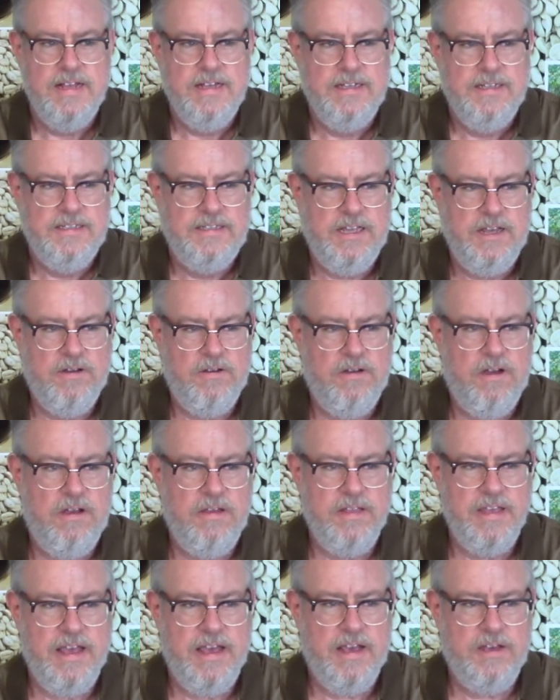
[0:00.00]
So all
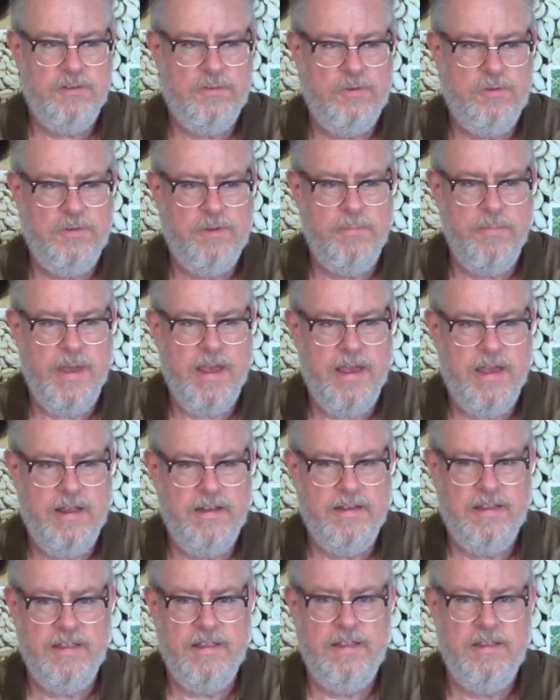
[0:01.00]
the extra
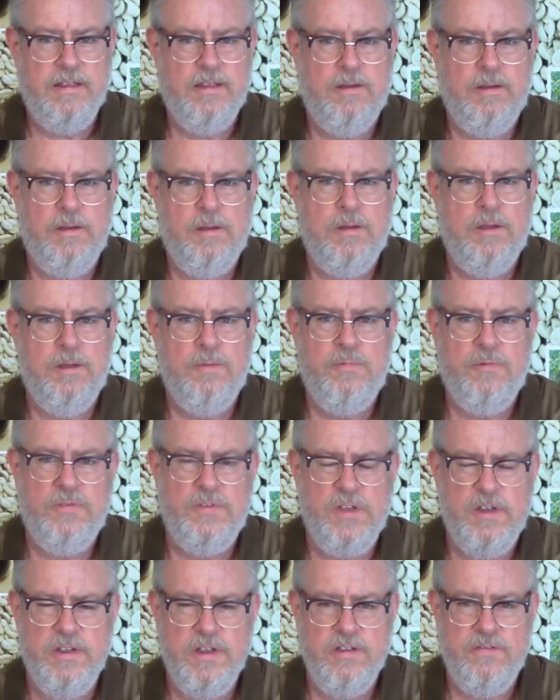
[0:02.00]
demand and then the
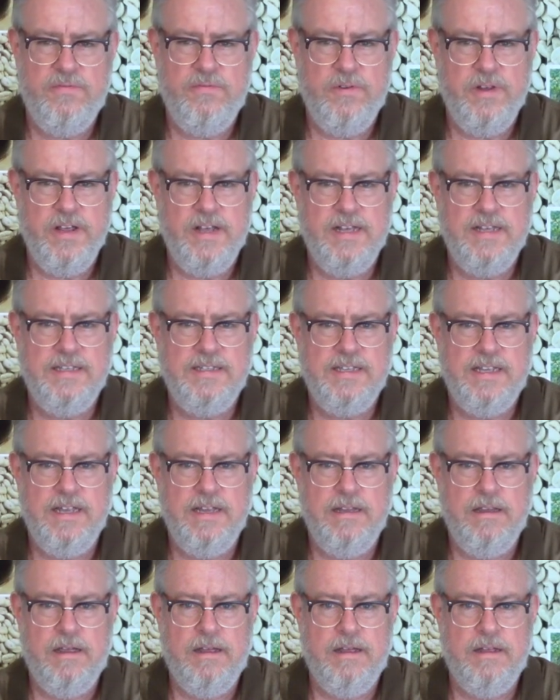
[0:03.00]
Brazilian freeze
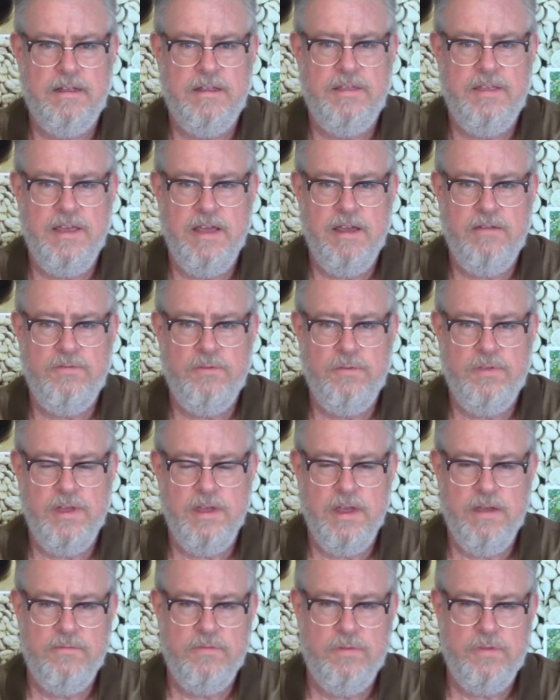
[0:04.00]
and uh, thing after
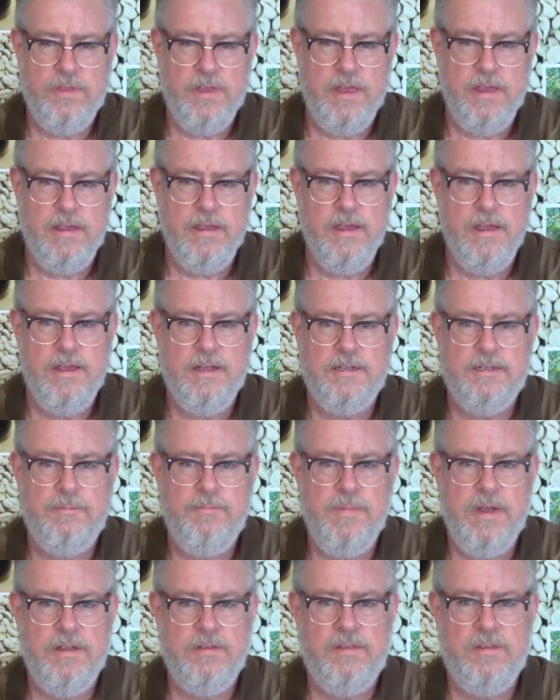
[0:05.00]
thing after thing
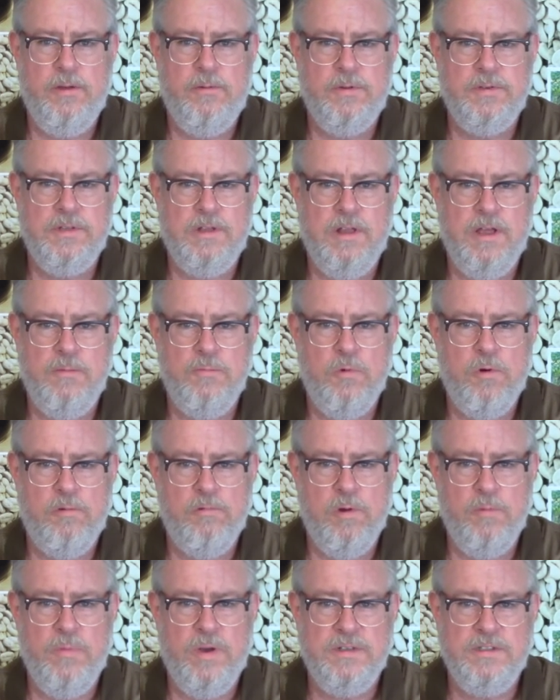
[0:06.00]
meant there was a lot more
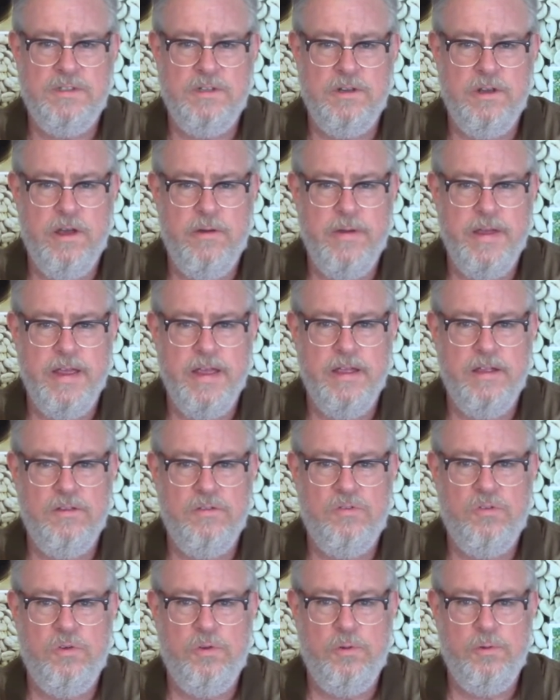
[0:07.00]
Robusta going
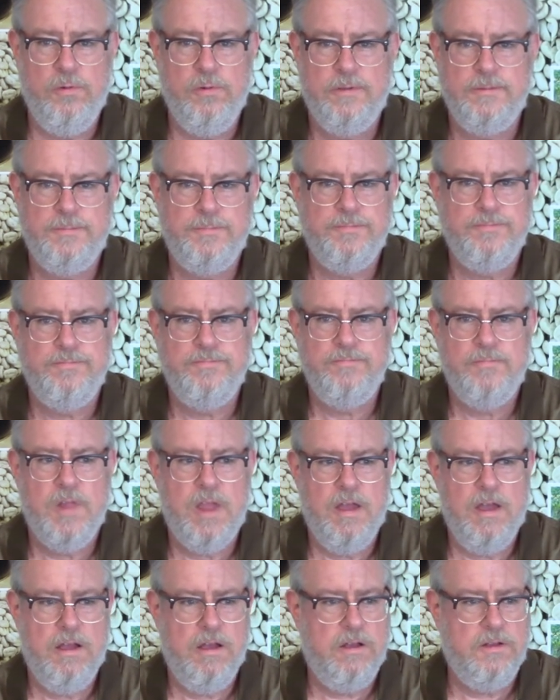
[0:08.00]
into
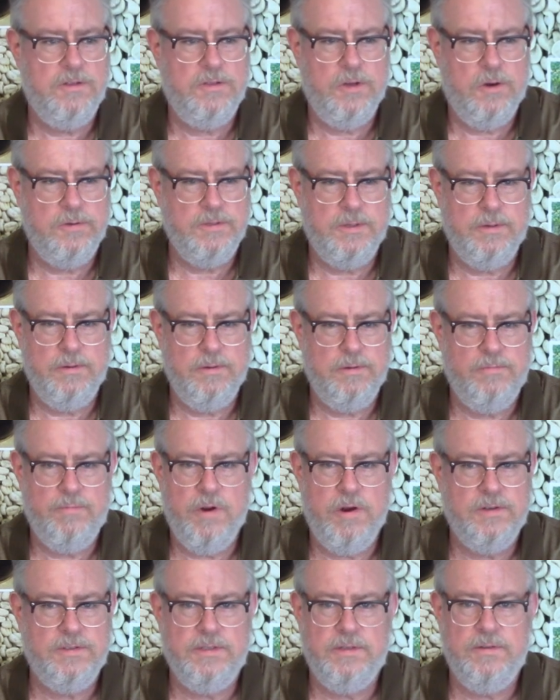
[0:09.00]
uh, all sorts of
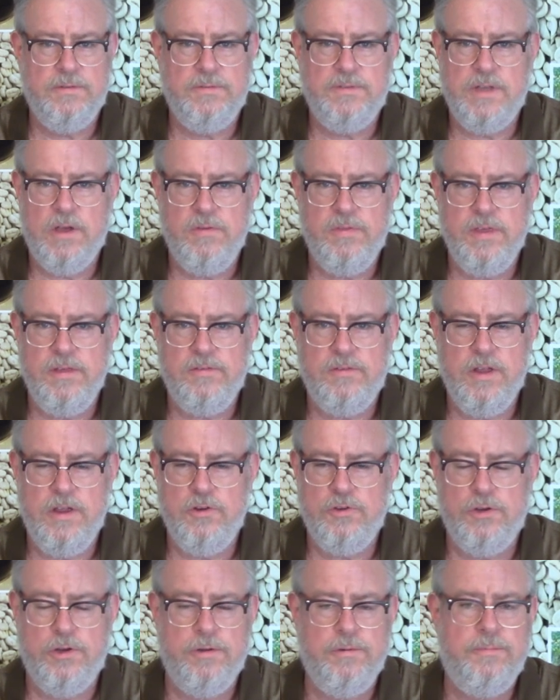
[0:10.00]
parts of Southeast
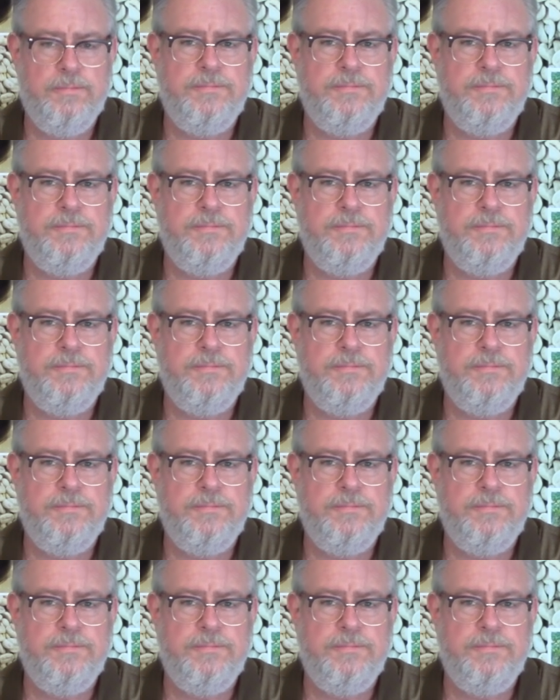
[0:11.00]
Asia